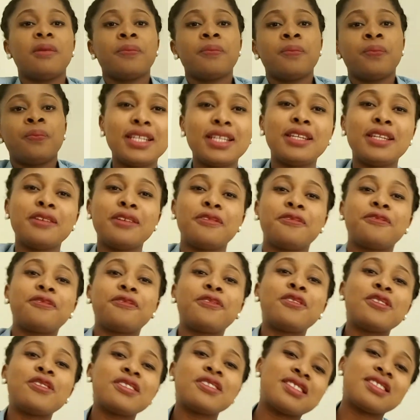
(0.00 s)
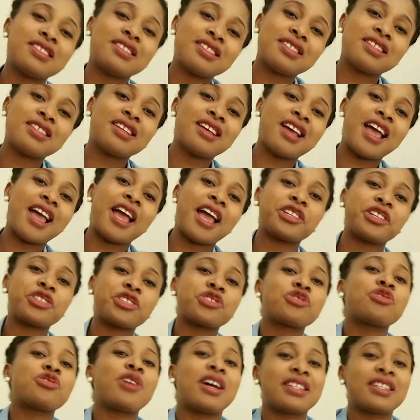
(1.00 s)
the first
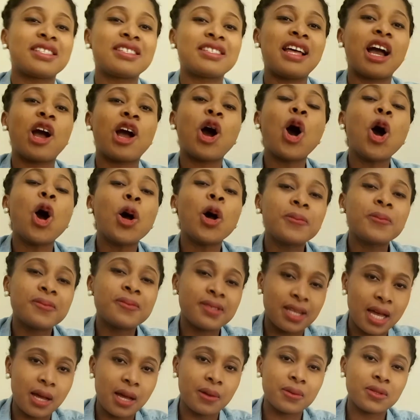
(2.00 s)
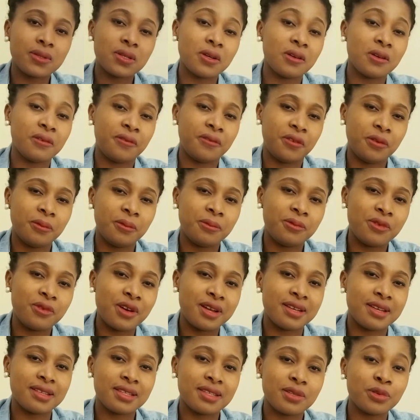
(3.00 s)
extract that comes out of your
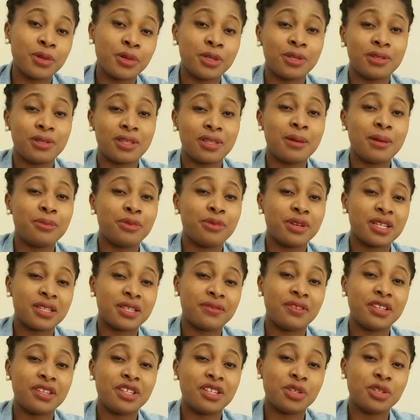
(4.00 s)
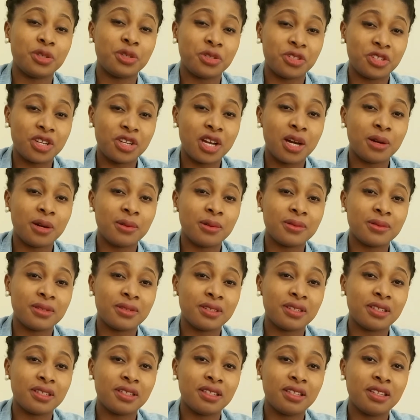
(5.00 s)
breast when you start breastfeeding your child,
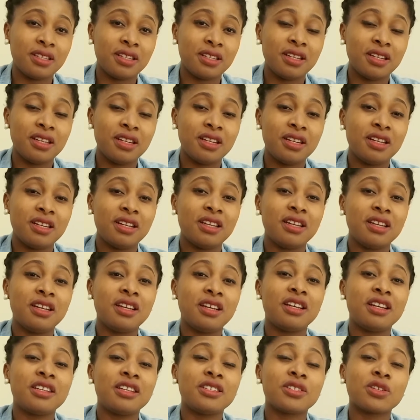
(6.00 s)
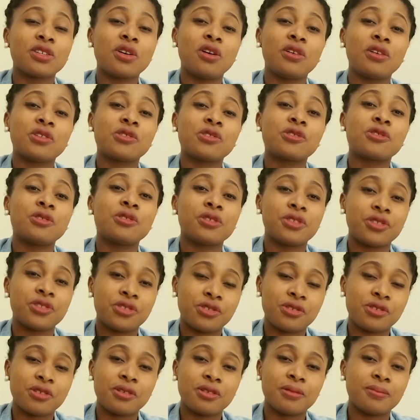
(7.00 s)
it's called
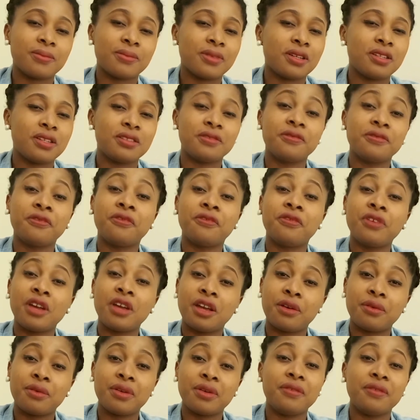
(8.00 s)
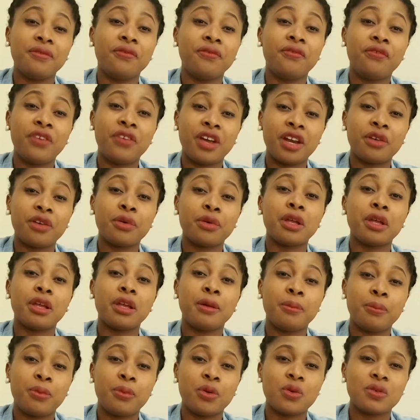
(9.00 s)
colostrum, is very, very
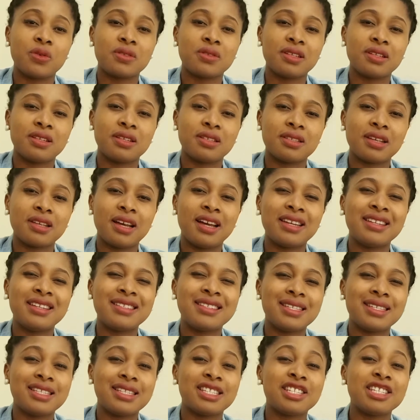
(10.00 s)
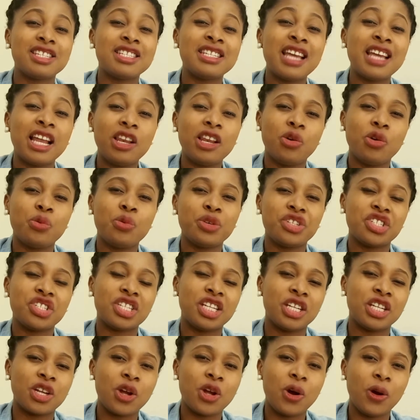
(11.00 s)
important, and it is yellowish
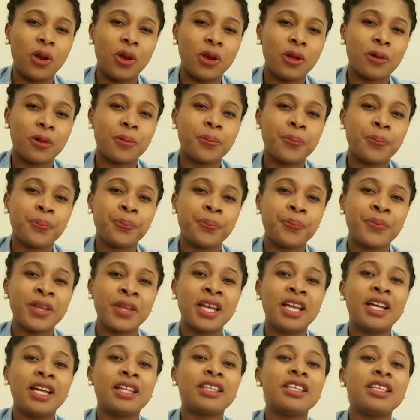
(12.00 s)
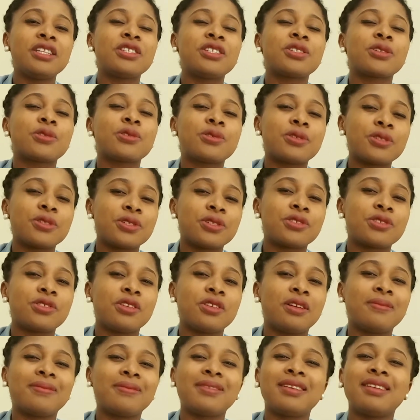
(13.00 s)
in color. This
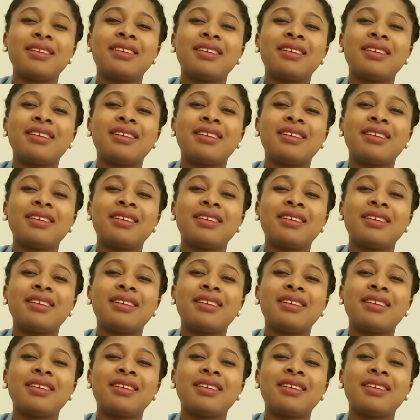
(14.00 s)
colostrum,